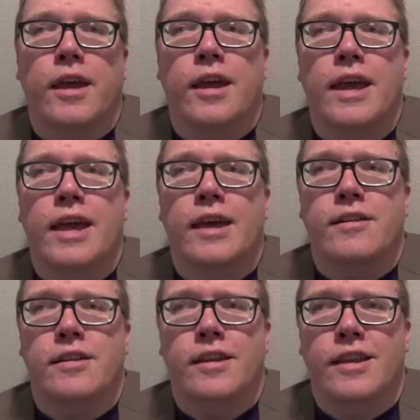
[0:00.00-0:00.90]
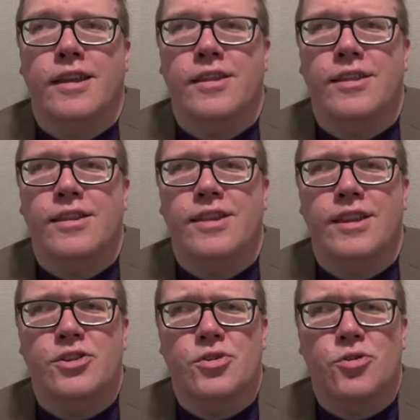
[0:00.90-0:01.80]
And
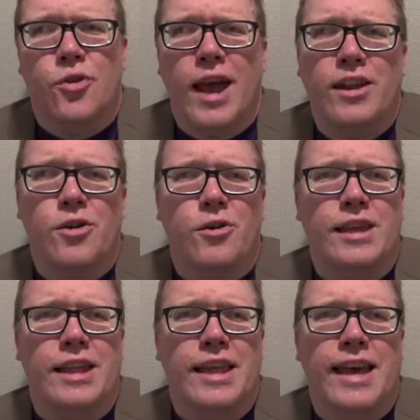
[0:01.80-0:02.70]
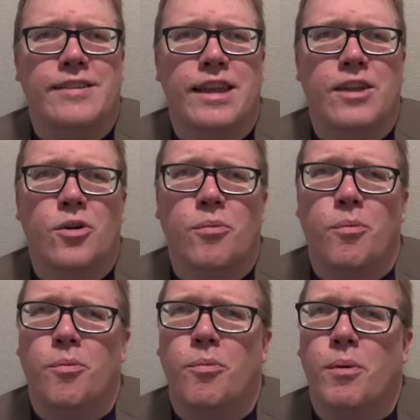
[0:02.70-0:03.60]
they try to go with that last angle,
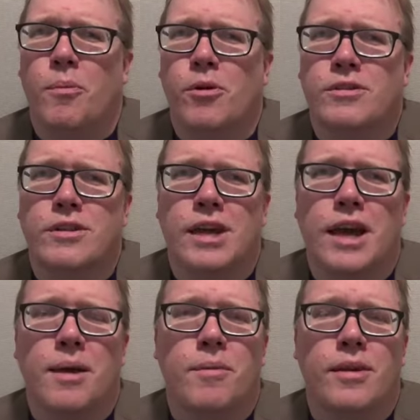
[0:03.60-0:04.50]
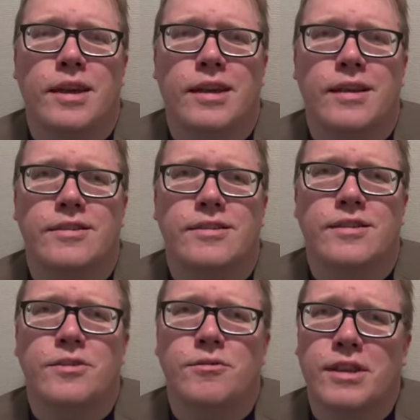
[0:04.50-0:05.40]
but most of the time,
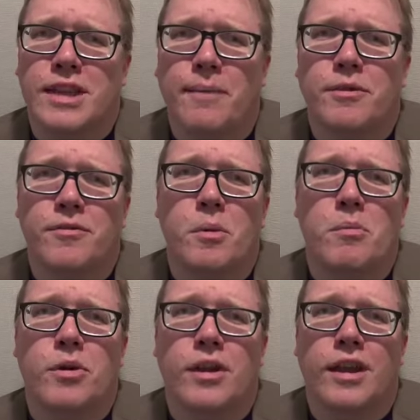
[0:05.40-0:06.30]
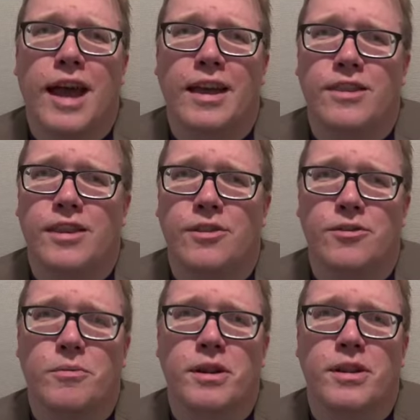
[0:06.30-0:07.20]
since it was adapted from a book, I think there
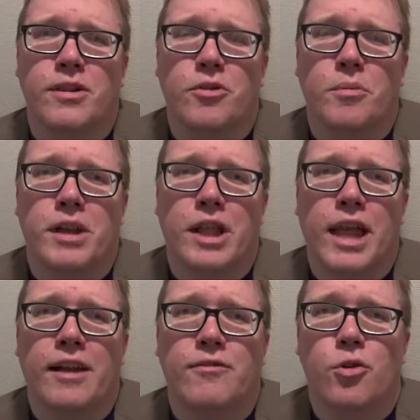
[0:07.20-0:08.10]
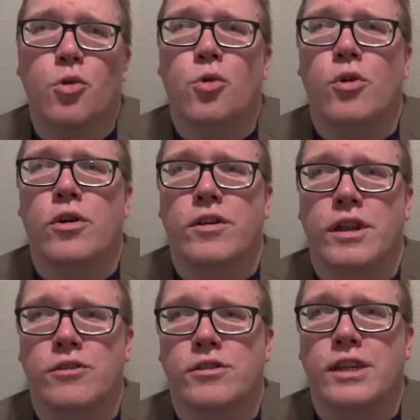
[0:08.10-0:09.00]
would have been a lot of cool,
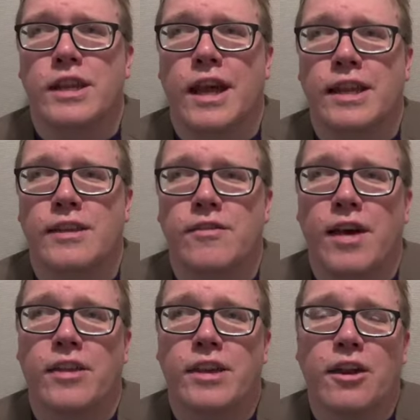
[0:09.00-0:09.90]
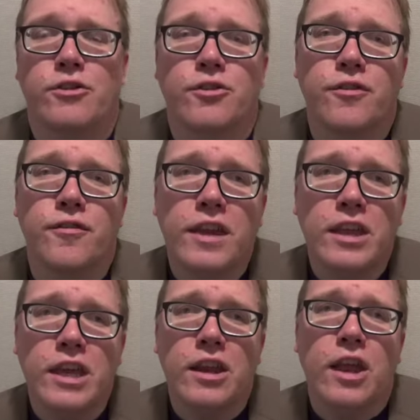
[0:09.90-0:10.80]
interesting ideas of how the character is
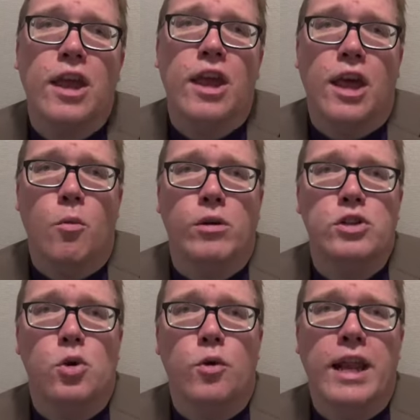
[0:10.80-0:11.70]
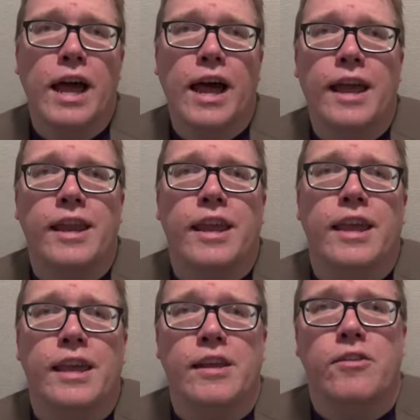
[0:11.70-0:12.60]
feeling and what's going on
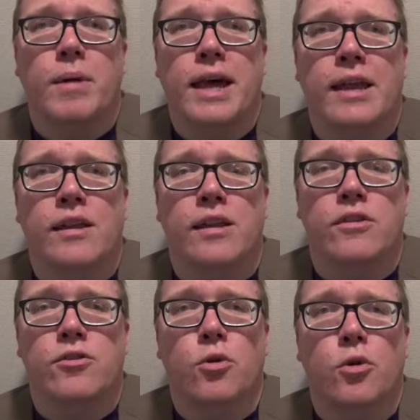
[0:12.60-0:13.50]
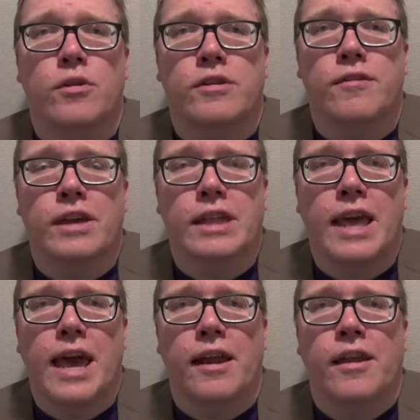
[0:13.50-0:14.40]
in his mind and soul and stuff like
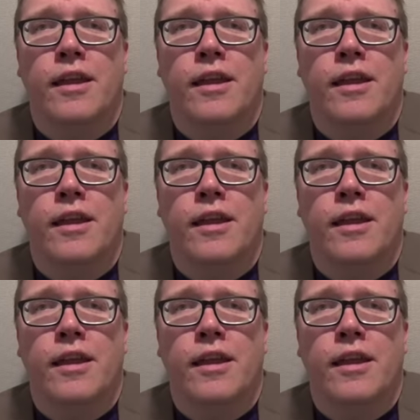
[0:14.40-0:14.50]
that.